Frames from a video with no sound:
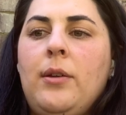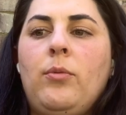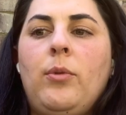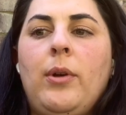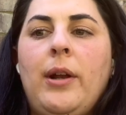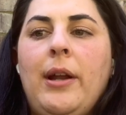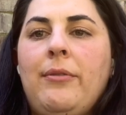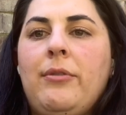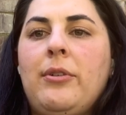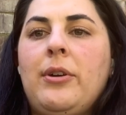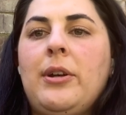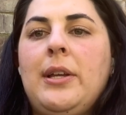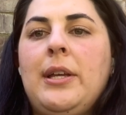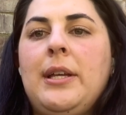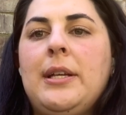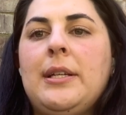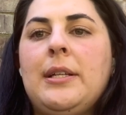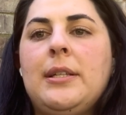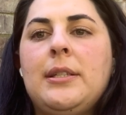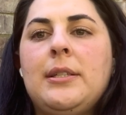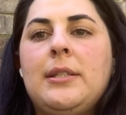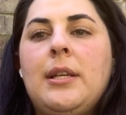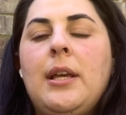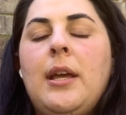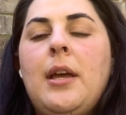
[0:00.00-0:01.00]
whatever it
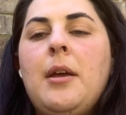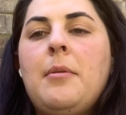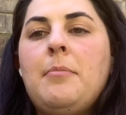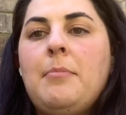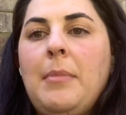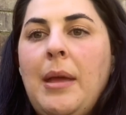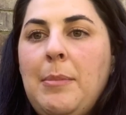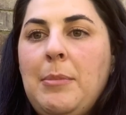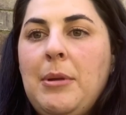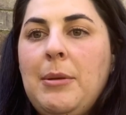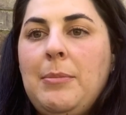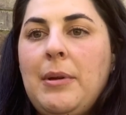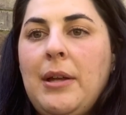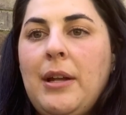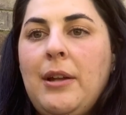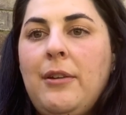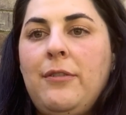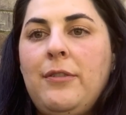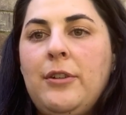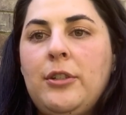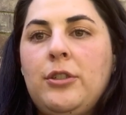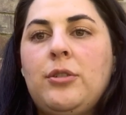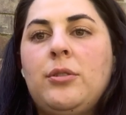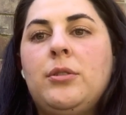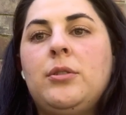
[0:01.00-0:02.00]
is, may be
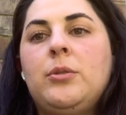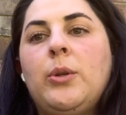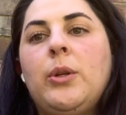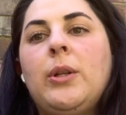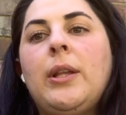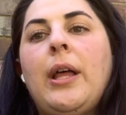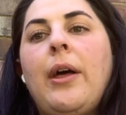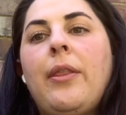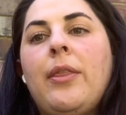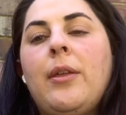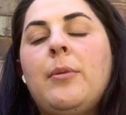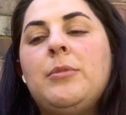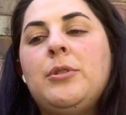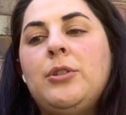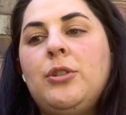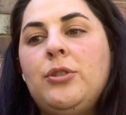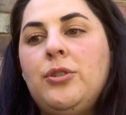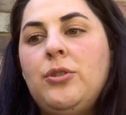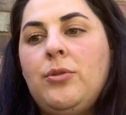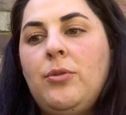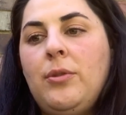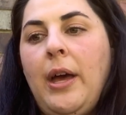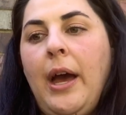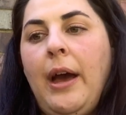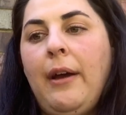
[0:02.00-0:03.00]
beneficial to allow them to
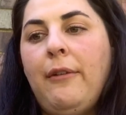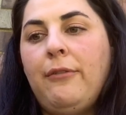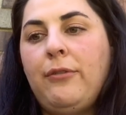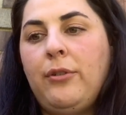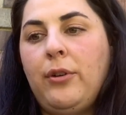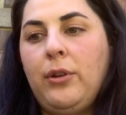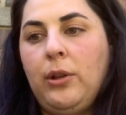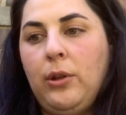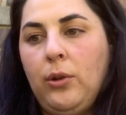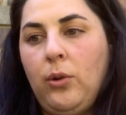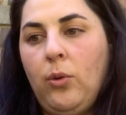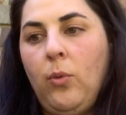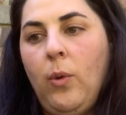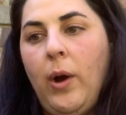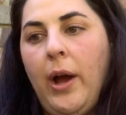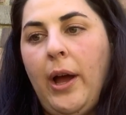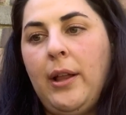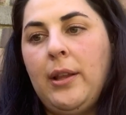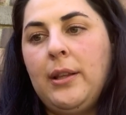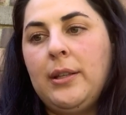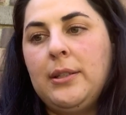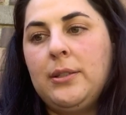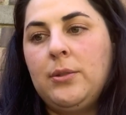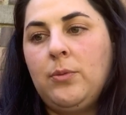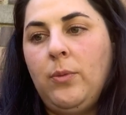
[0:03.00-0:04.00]
do that for a little
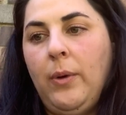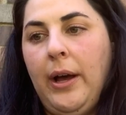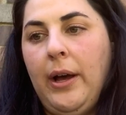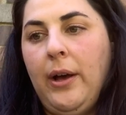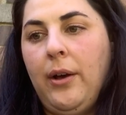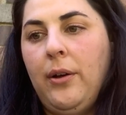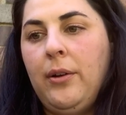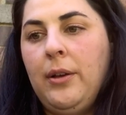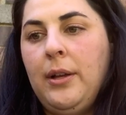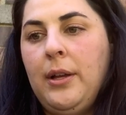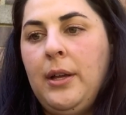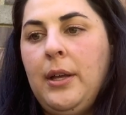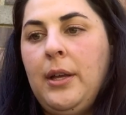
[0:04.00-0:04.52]
while as well.